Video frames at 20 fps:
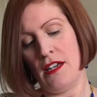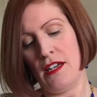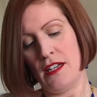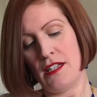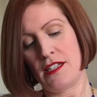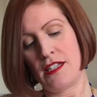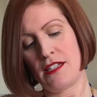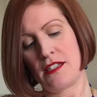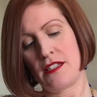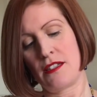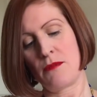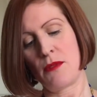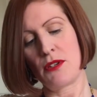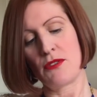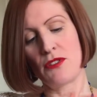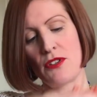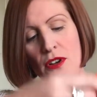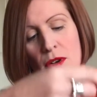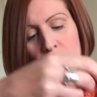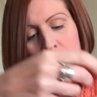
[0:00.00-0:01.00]
it is the
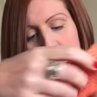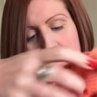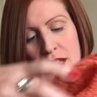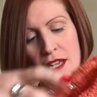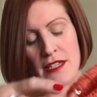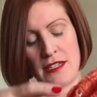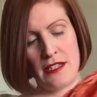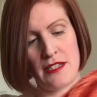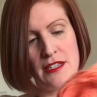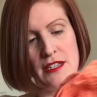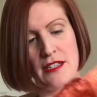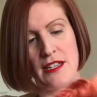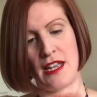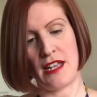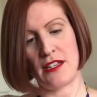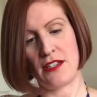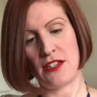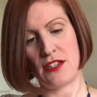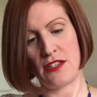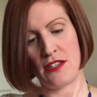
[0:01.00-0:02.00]
most complicated
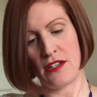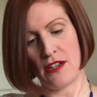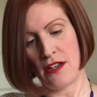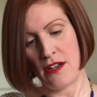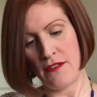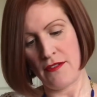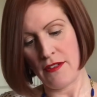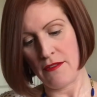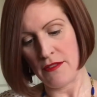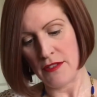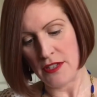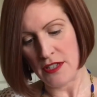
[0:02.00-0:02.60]
stitch that I've ever